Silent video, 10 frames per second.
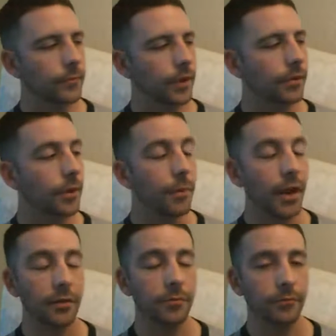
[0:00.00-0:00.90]
that
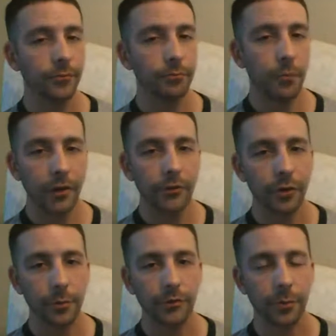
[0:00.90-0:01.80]
made my tournament
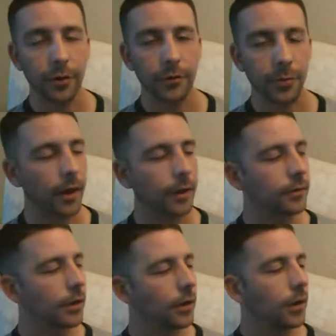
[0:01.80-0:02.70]
experience bad,
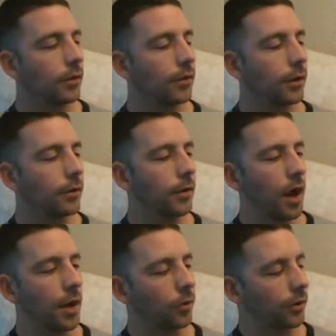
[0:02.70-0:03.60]
then I'm
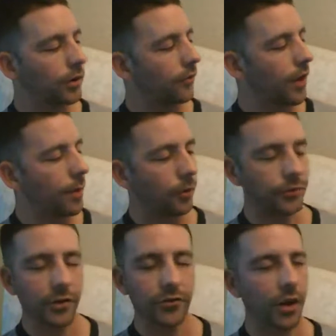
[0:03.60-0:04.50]
going to give that person a
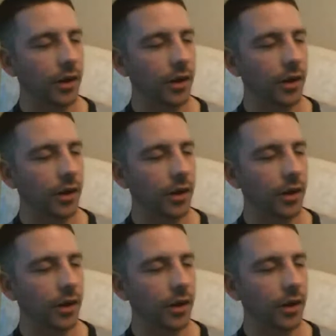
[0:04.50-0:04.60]
check.